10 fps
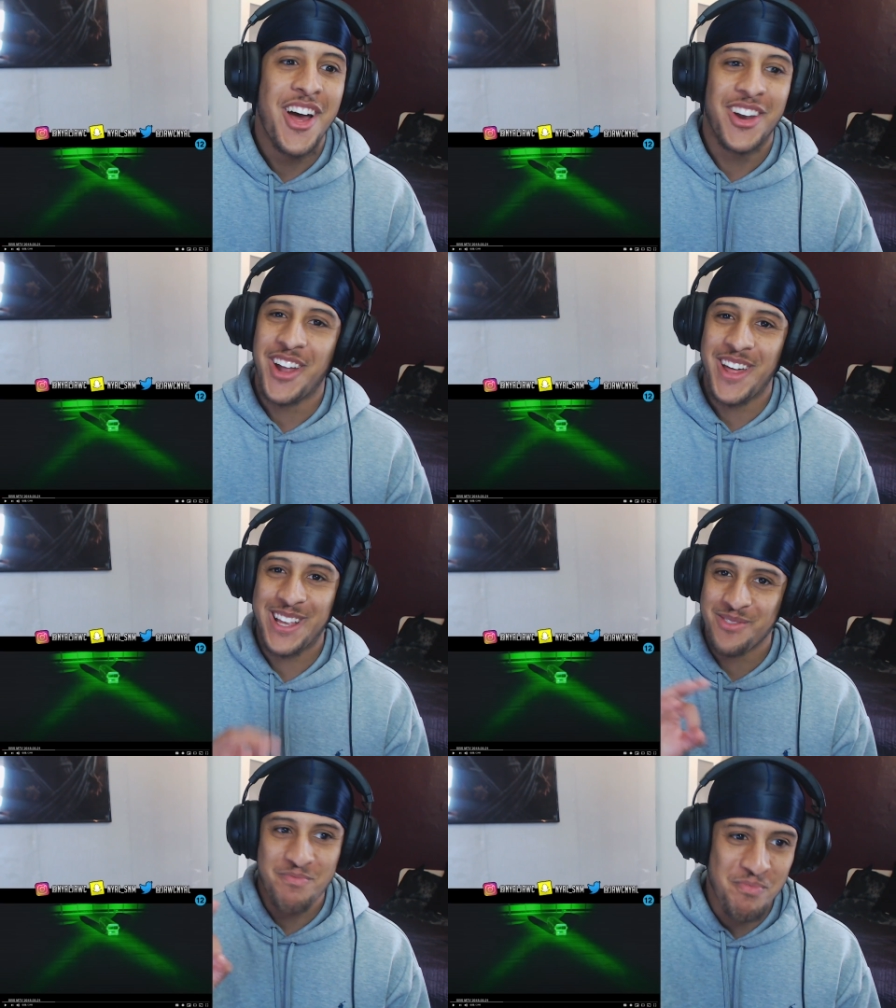Like
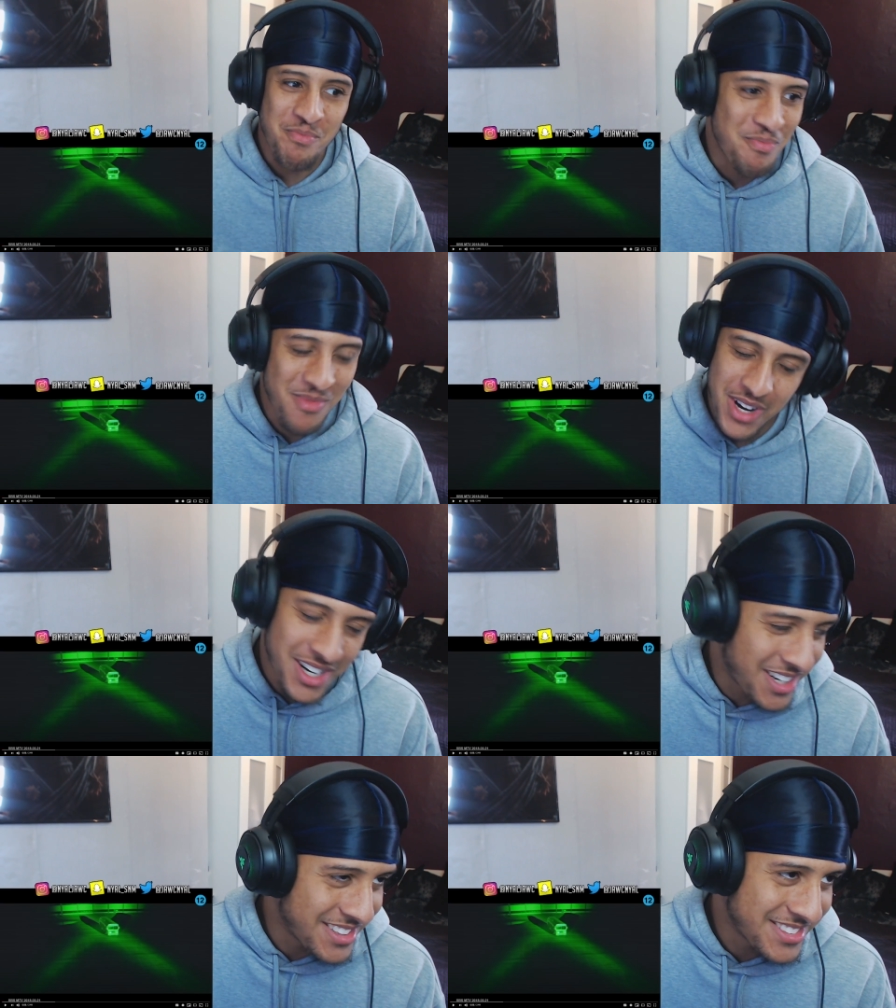that's,
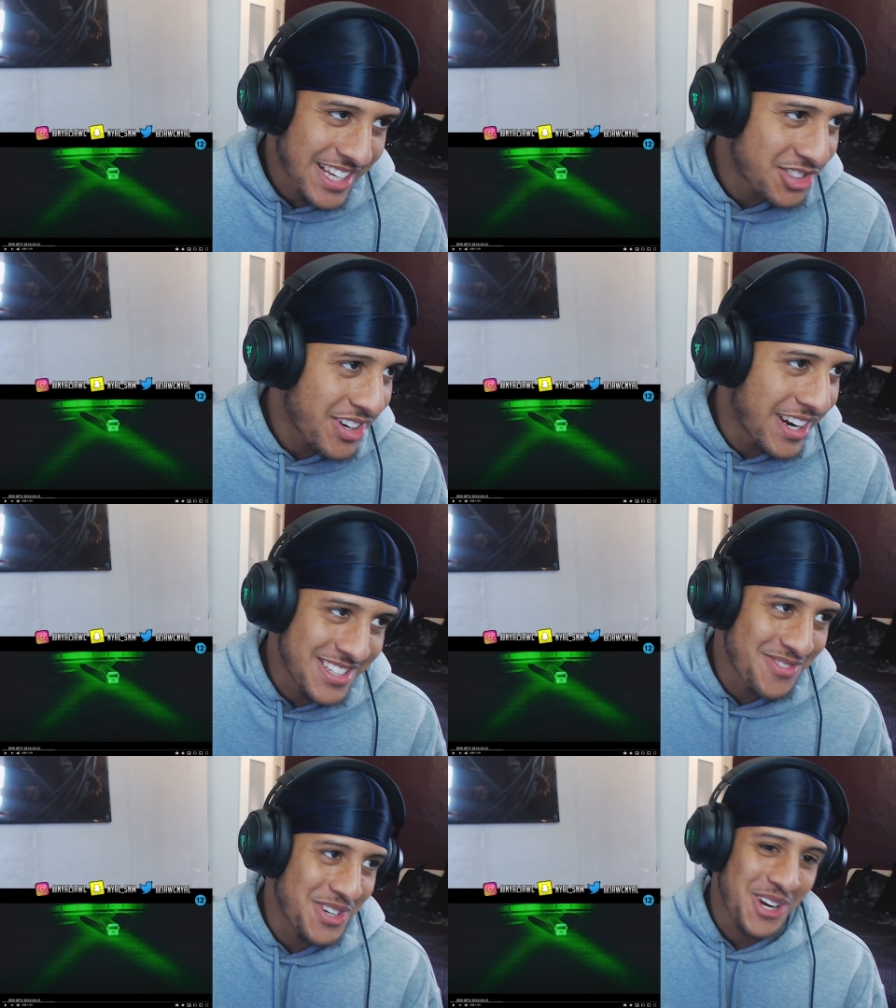oh, that's
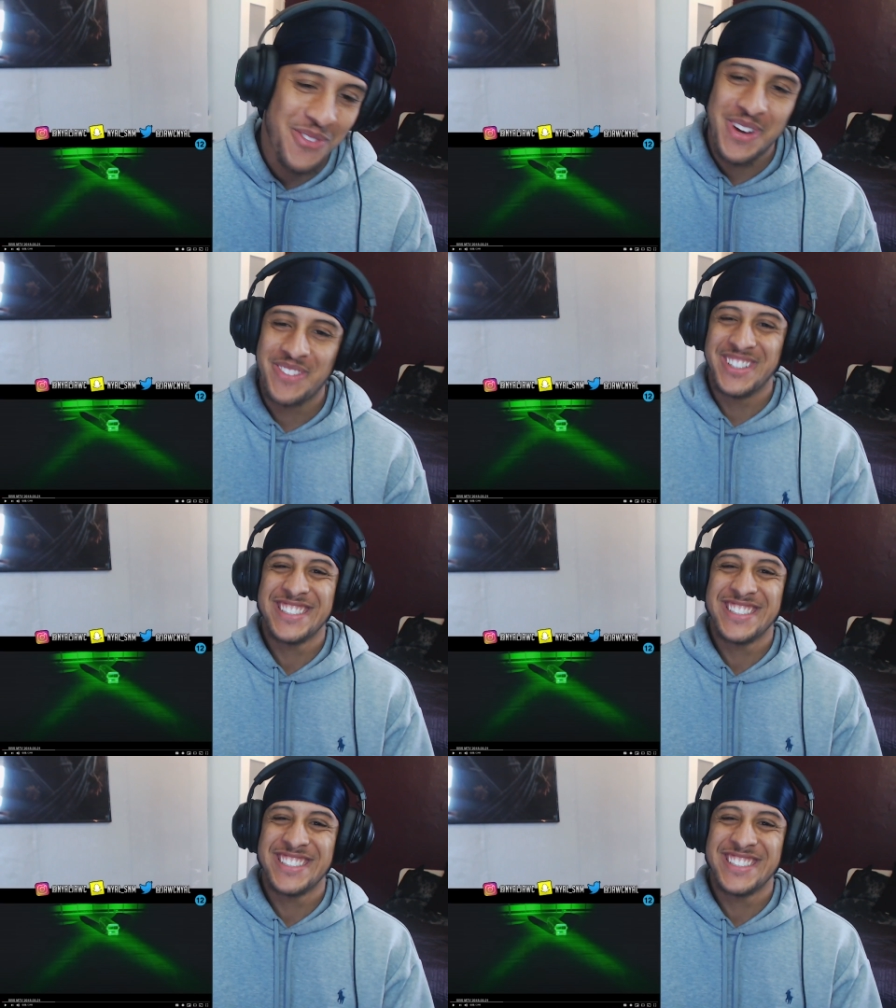crazy. But yo people,